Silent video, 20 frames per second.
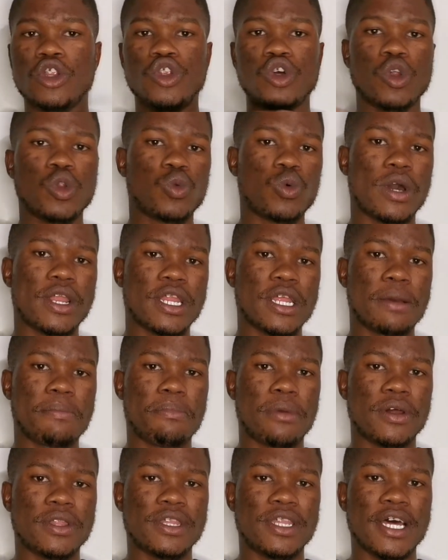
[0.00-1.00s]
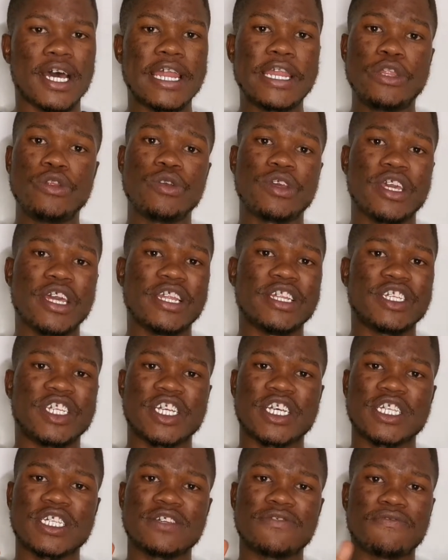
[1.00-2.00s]
don't worry about that. You can
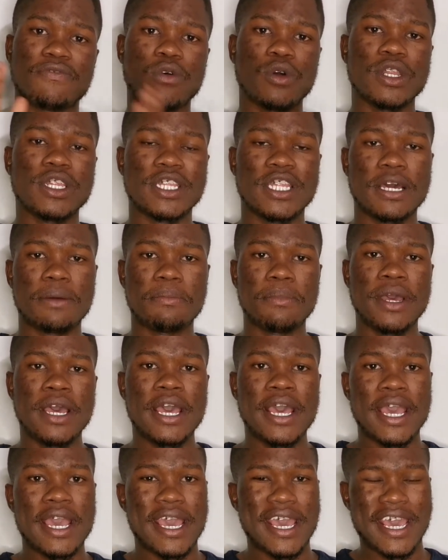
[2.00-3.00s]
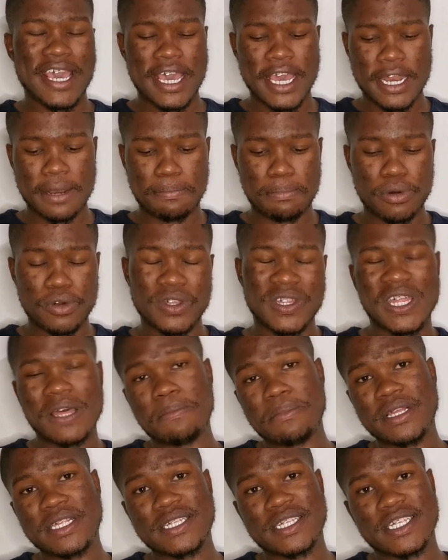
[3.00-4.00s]
just fold them and put
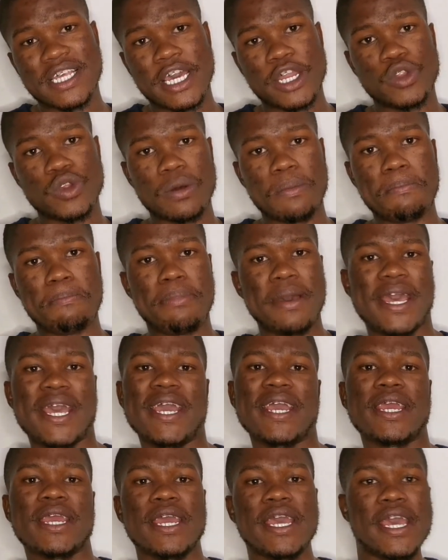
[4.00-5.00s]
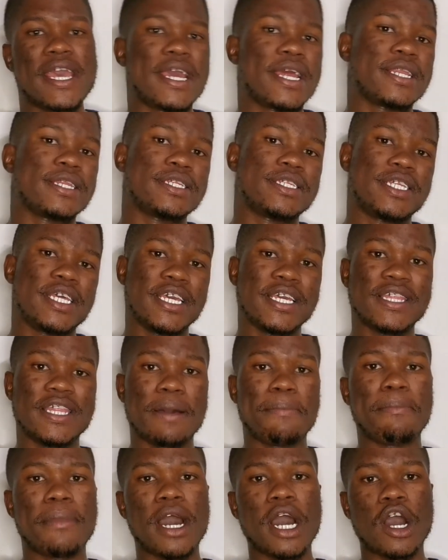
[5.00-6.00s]
them inside your bag and take
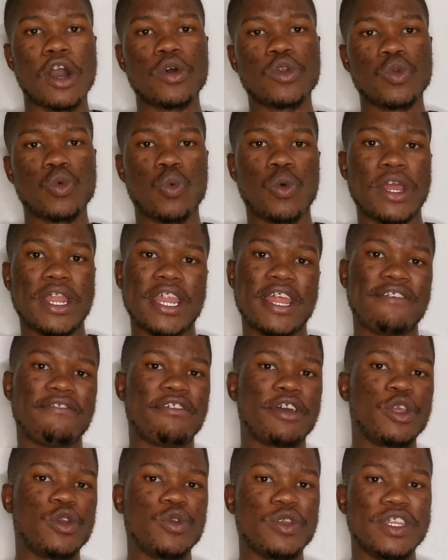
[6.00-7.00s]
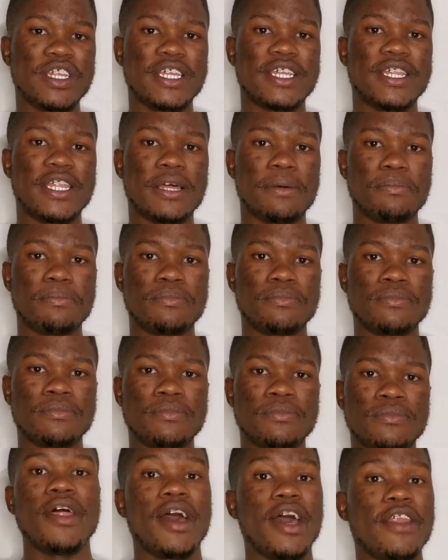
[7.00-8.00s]
them out whenever you need them.
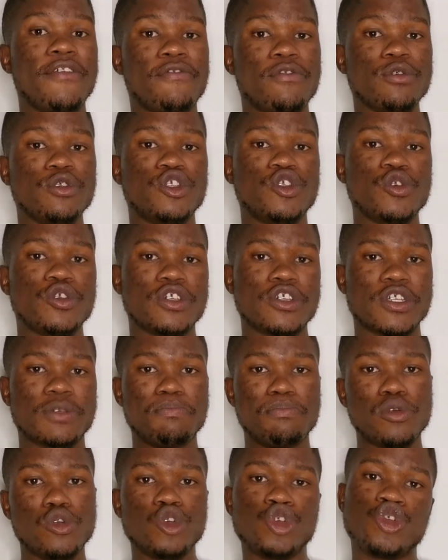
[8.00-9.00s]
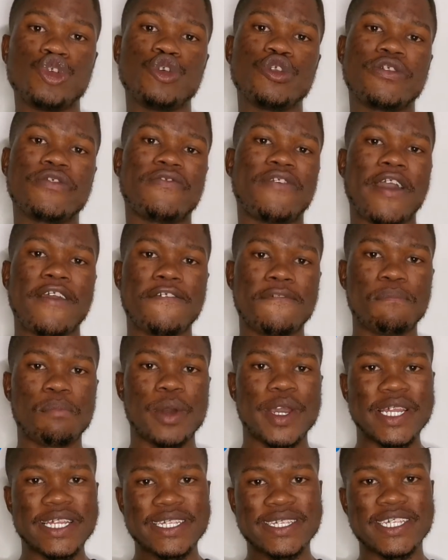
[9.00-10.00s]
The headphones uses Bluetooth
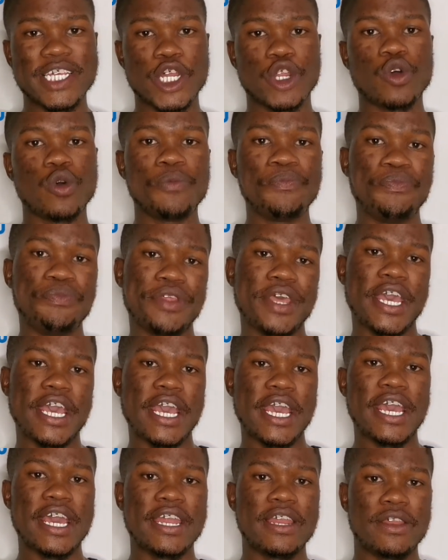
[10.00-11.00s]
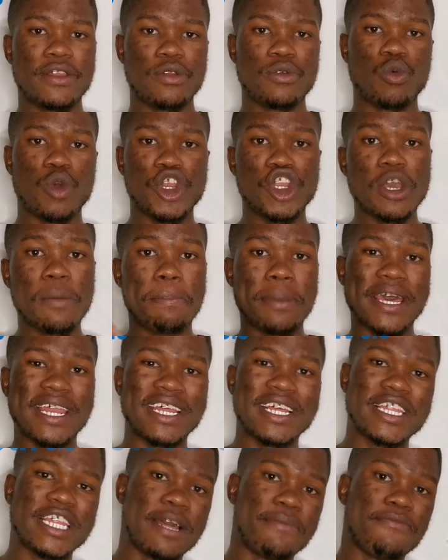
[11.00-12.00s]
5.0, and when you're
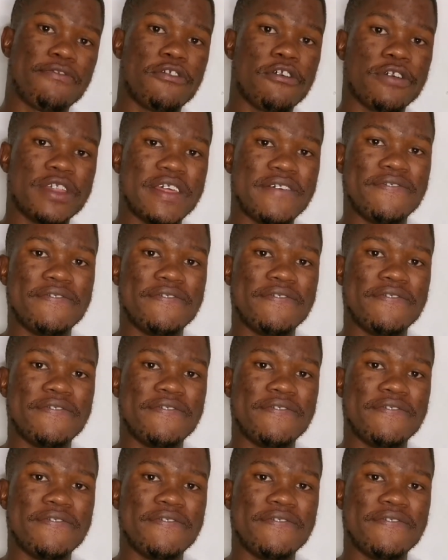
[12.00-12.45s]
pairing them for the